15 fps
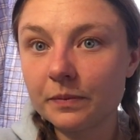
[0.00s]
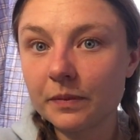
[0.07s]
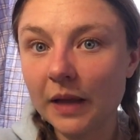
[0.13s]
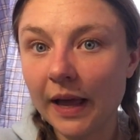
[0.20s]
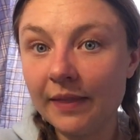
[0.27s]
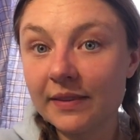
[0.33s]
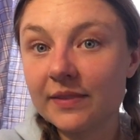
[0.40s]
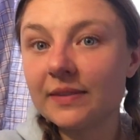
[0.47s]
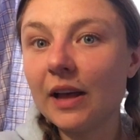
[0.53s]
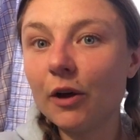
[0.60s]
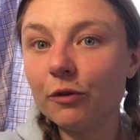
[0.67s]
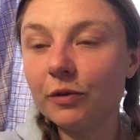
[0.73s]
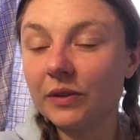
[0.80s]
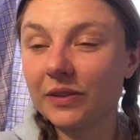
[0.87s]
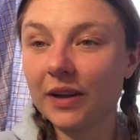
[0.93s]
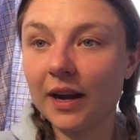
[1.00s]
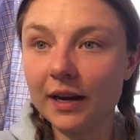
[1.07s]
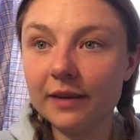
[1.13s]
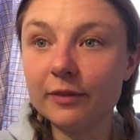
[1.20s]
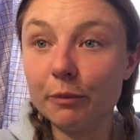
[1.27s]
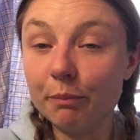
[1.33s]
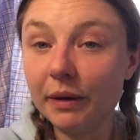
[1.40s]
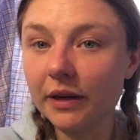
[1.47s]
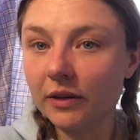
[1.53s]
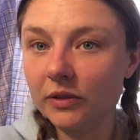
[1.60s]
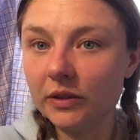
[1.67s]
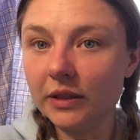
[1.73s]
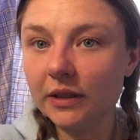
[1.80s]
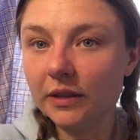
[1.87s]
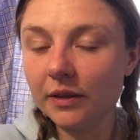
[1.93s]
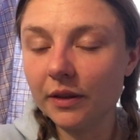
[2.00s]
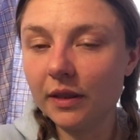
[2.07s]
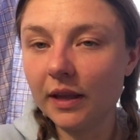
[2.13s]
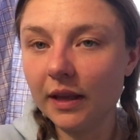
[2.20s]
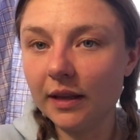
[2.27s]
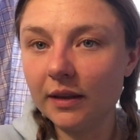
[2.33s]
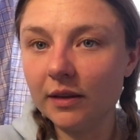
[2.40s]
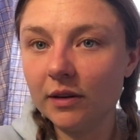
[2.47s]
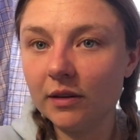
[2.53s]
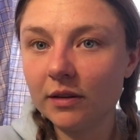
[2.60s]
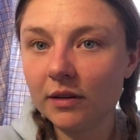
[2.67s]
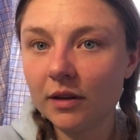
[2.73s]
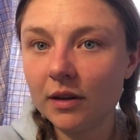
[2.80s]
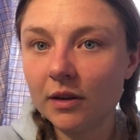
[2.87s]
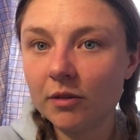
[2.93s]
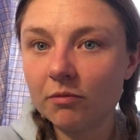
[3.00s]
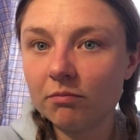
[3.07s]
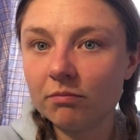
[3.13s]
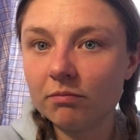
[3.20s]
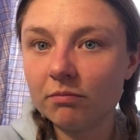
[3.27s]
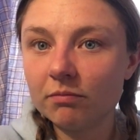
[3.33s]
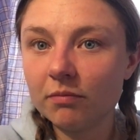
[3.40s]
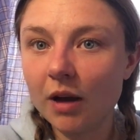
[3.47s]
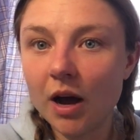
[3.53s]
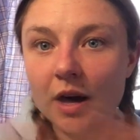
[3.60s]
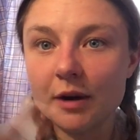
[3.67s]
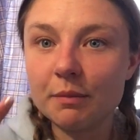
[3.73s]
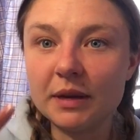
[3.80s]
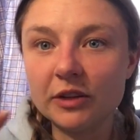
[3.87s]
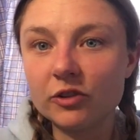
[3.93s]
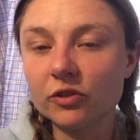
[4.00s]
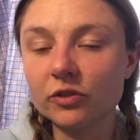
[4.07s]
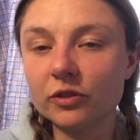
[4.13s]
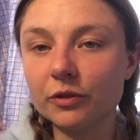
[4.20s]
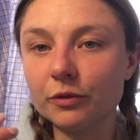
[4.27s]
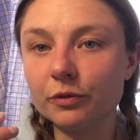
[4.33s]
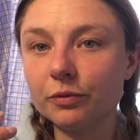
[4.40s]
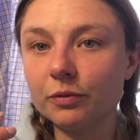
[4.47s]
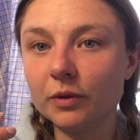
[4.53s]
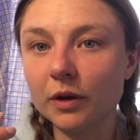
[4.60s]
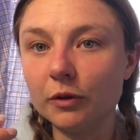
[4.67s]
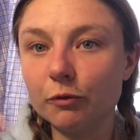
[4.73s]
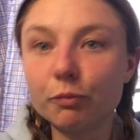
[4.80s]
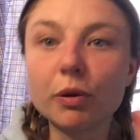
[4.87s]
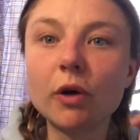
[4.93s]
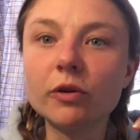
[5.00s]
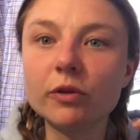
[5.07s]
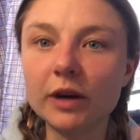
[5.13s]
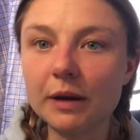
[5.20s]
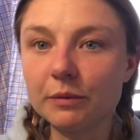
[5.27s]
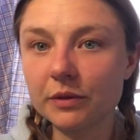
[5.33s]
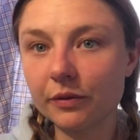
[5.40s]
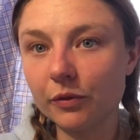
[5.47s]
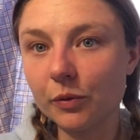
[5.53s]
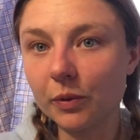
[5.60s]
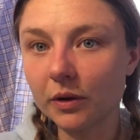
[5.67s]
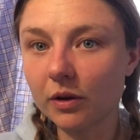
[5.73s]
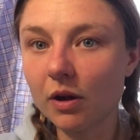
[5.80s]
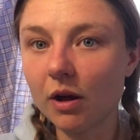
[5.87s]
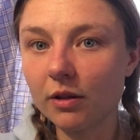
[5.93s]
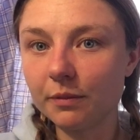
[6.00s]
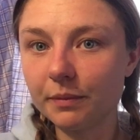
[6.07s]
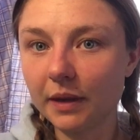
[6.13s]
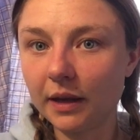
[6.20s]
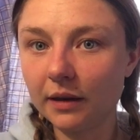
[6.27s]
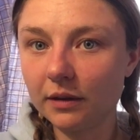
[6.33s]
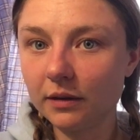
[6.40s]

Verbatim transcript: And the self is kind of a bigger deal than automations of, of programs, if you want to call them that.